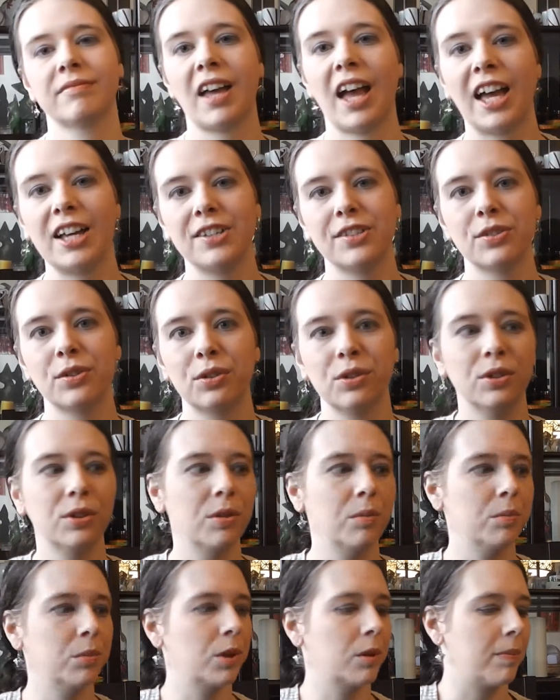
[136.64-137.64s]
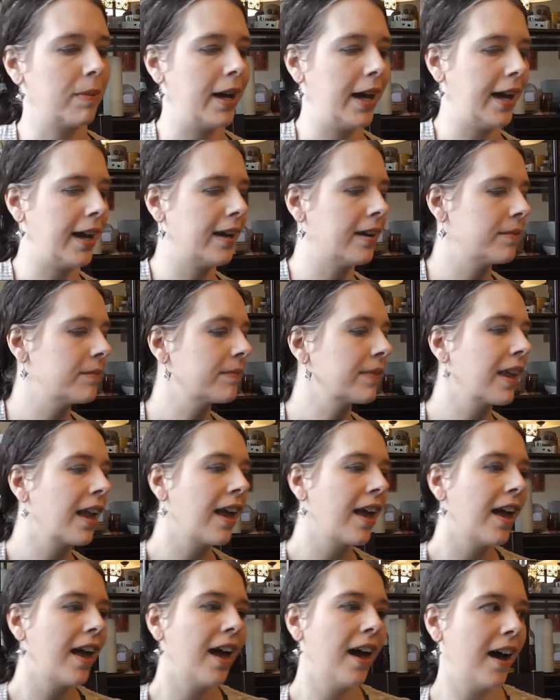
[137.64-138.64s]
high school book bag.
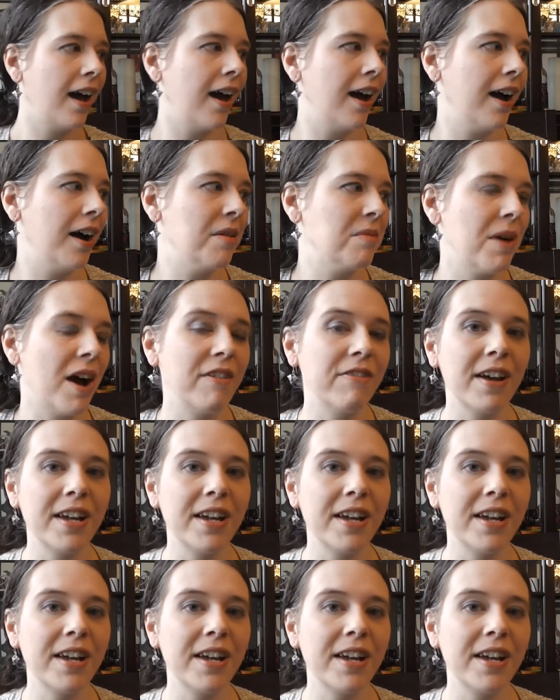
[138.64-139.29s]
I